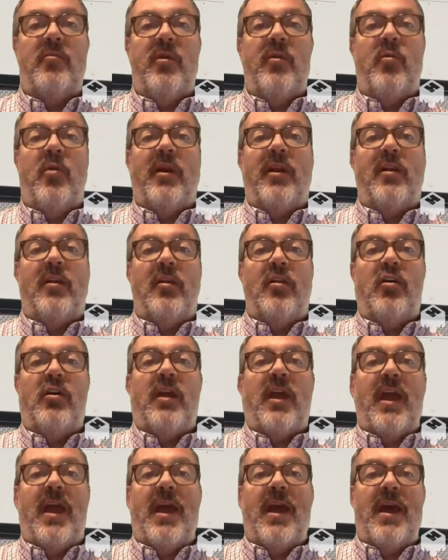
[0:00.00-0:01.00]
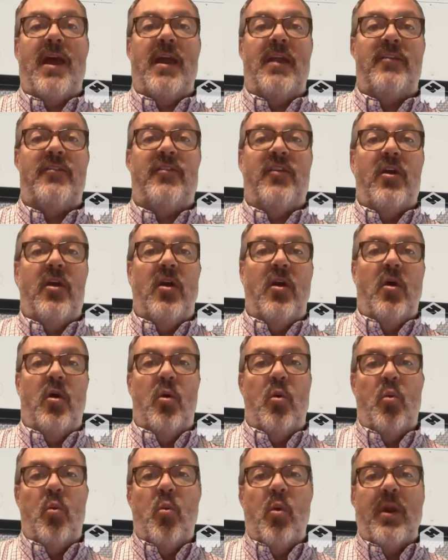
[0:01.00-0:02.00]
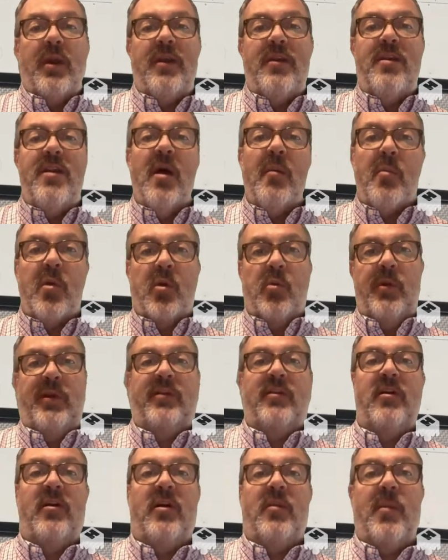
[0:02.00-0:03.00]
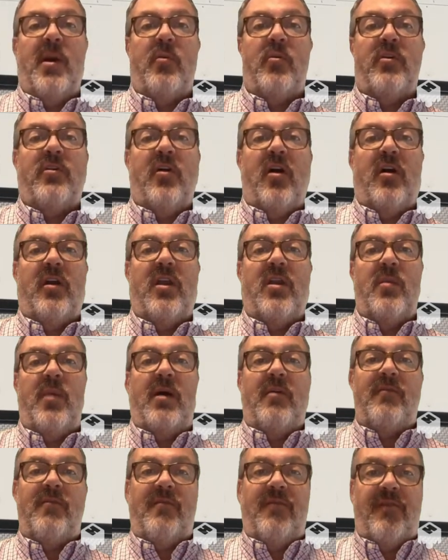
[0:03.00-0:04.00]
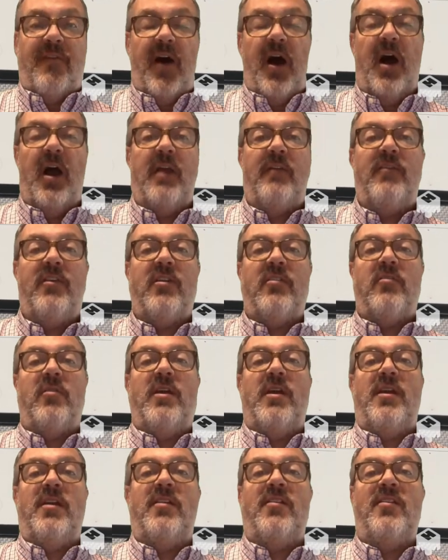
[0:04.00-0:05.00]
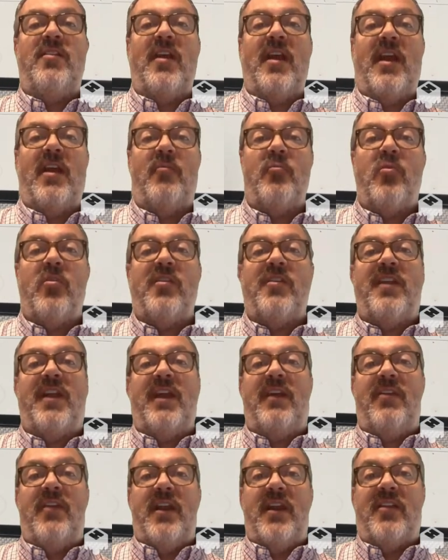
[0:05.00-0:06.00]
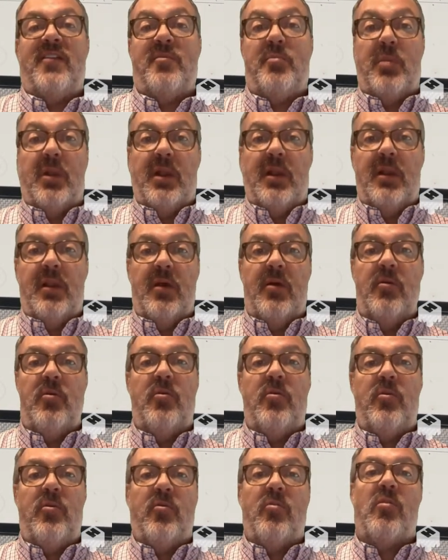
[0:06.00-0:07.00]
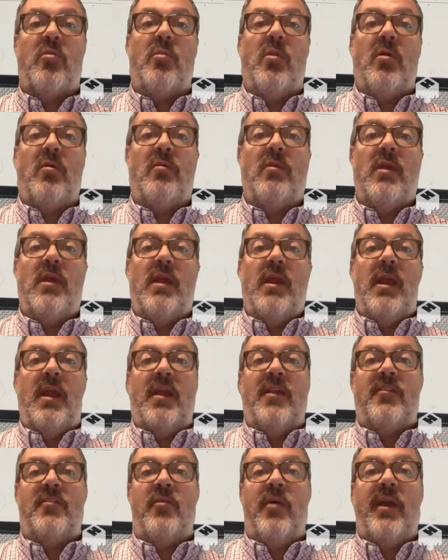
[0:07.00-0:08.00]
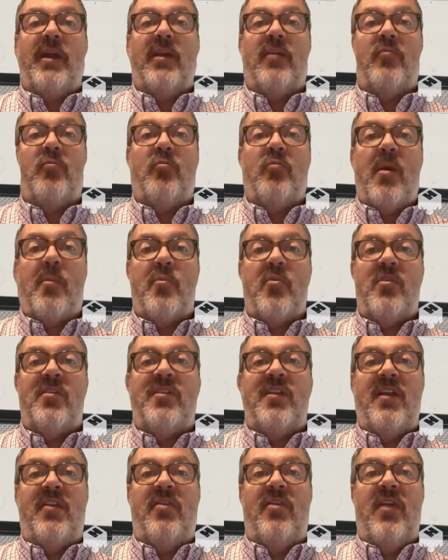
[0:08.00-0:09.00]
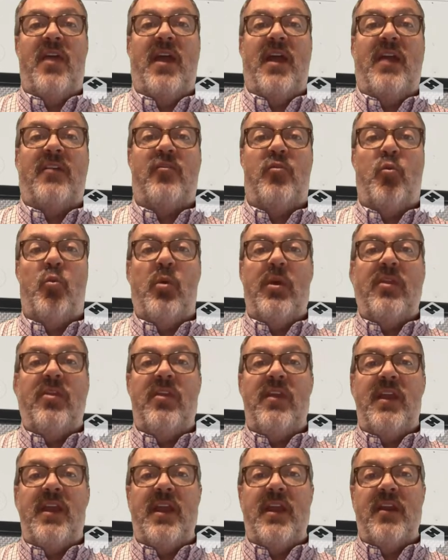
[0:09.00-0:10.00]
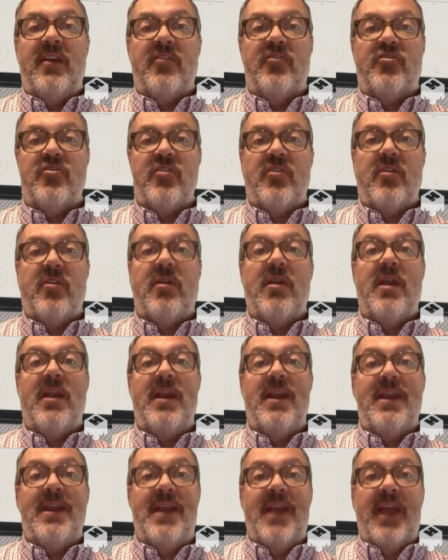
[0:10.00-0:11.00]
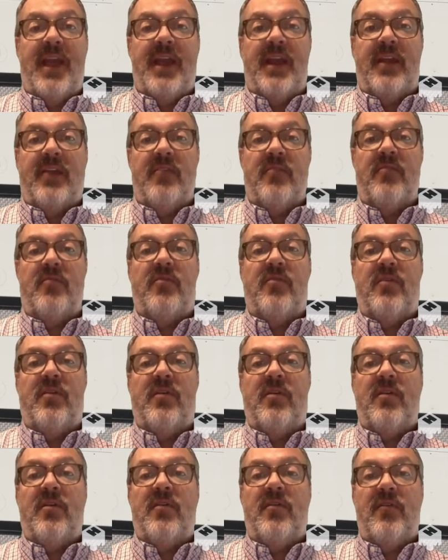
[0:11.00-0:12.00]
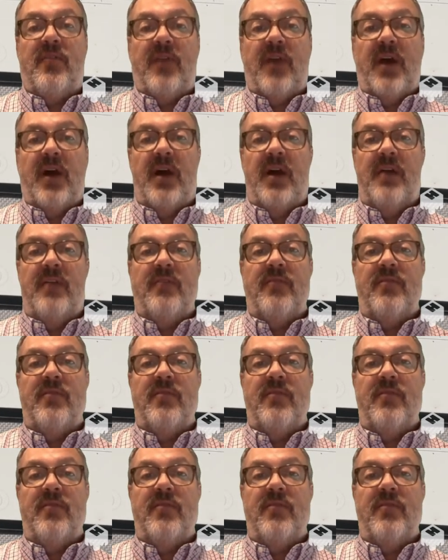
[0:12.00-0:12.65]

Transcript: we want to look at what number are we talking about. We're talking about 5 degrees, and we're saying that it's below normal. And so I can represent that with the integer negative 5. I